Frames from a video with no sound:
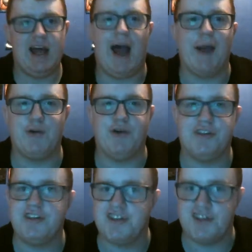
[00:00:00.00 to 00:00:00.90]
I will
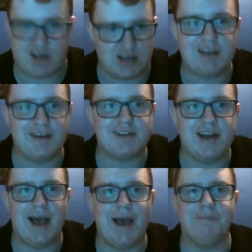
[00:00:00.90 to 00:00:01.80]
see you next
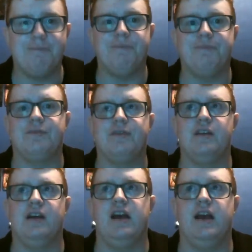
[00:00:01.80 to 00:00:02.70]
time,
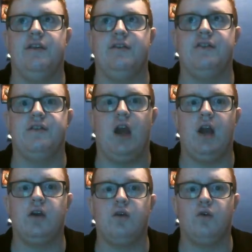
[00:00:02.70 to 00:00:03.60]
and
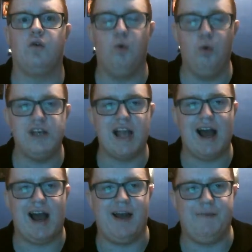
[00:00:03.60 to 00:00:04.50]
stay cool,
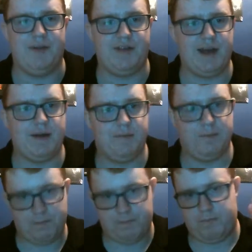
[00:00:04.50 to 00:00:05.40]
but
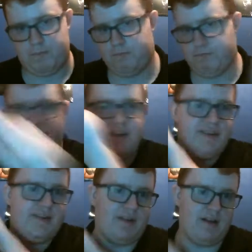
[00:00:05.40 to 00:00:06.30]

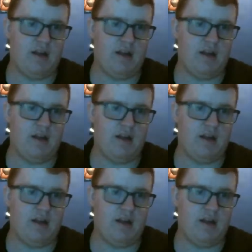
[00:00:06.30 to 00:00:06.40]
peace.